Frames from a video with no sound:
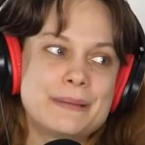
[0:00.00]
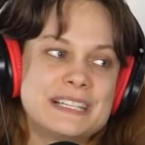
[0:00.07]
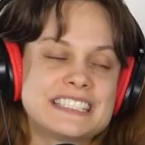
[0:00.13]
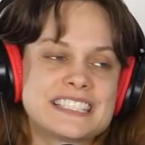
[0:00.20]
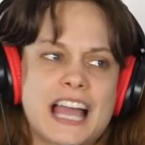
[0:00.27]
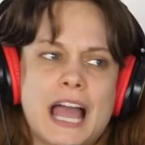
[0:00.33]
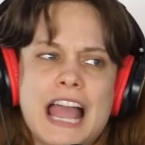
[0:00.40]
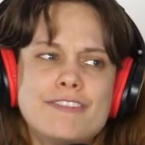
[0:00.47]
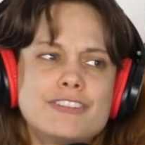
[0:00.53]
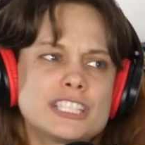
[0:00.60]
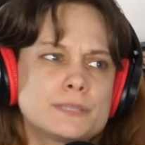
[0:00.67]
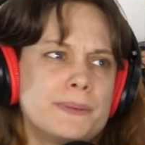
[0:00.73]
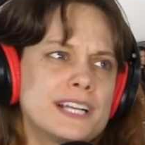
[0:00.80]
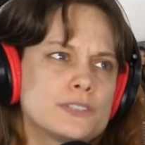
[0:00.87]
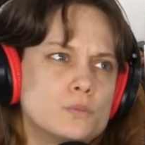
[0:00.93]
And he's like, I
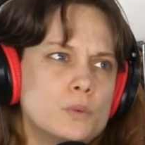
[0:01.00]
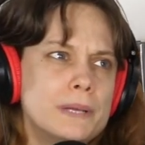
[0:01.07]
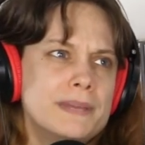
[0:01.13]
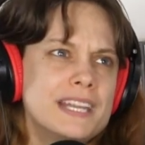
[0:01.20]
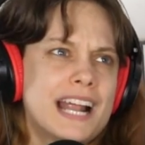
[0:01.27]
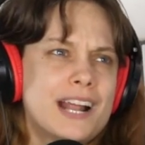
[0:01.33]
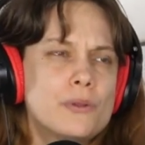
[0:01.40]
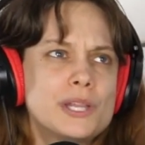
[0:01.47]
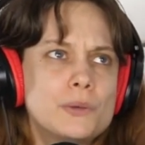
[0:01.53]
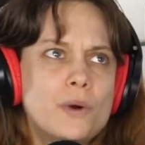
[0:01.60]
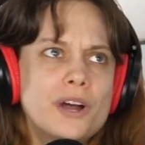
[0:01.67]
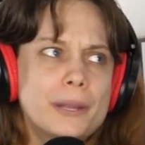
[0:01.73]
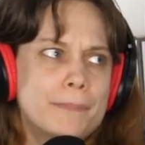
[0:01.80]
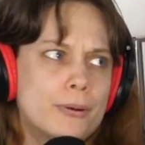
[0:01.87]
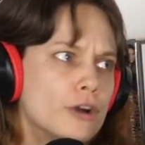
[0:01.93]
respect women. I only
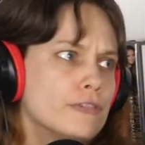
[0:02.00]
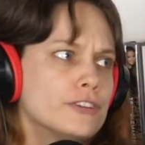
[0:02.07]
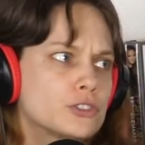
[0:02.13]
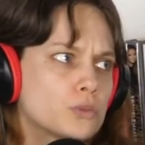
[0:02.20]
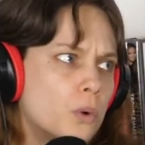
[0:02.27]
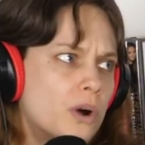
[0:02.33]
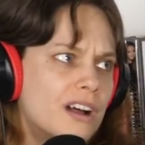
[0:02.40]
want a perfect